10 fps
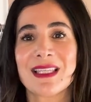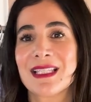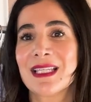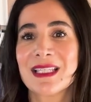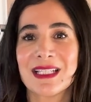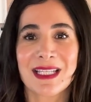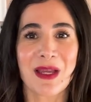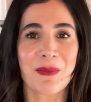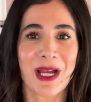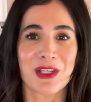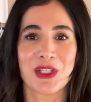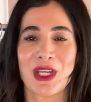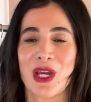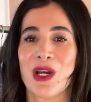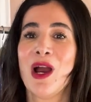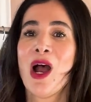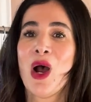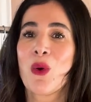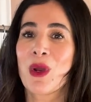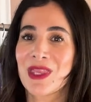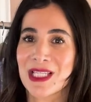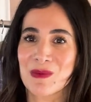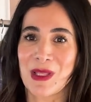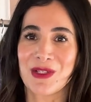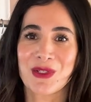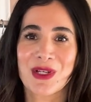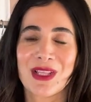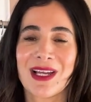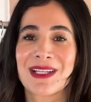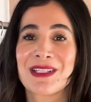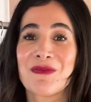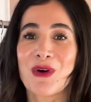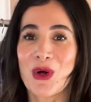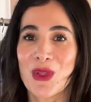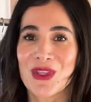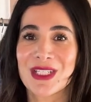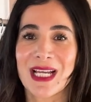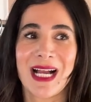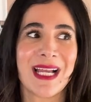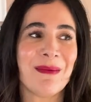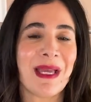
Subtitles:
This is a tip I share with the Splendor Collective all the time,